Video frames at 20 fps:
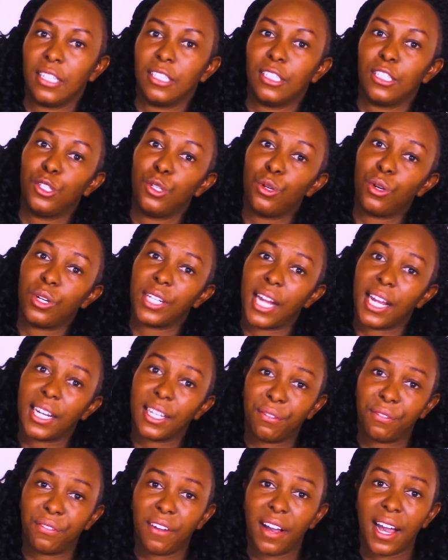Did you
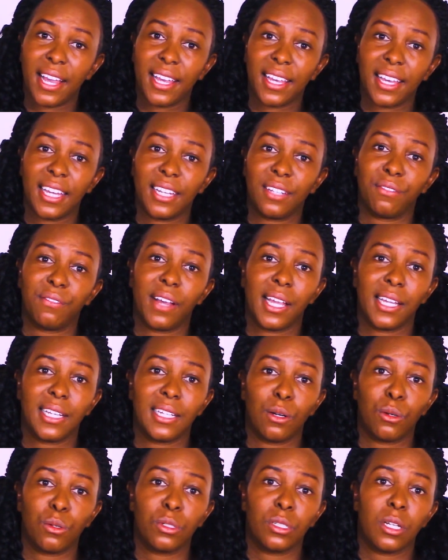clarify and find
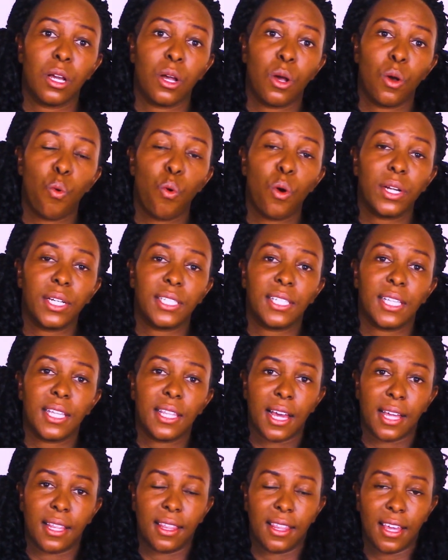out what is it
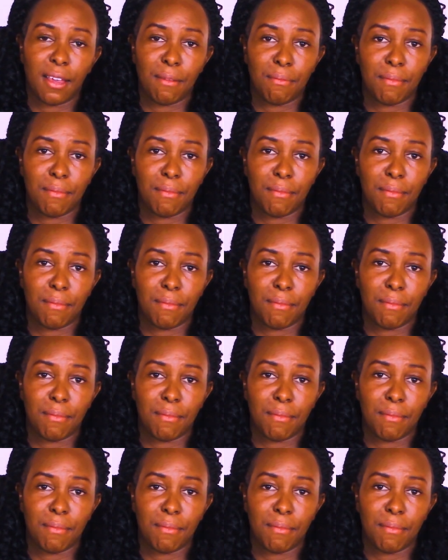that they